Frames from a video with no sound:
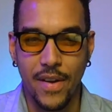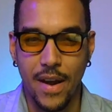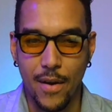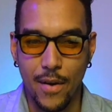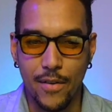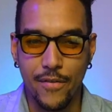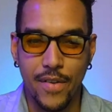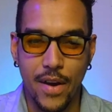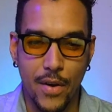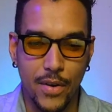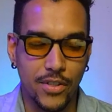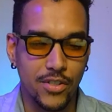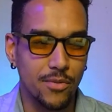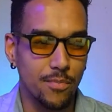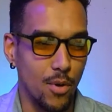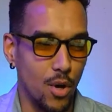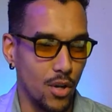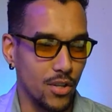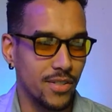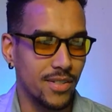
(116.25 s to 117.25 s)
very, very
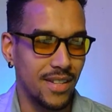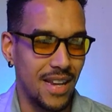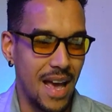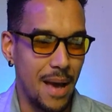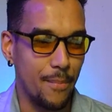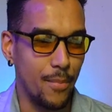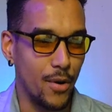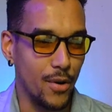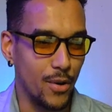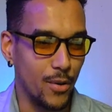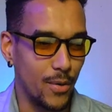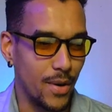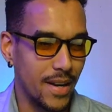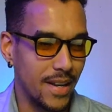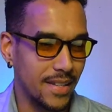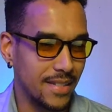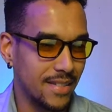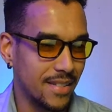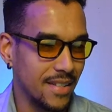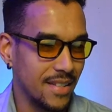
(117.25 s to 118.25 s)
small slap on the
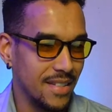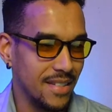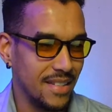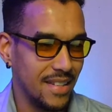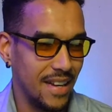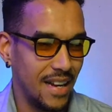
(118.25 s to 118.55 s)
wrist.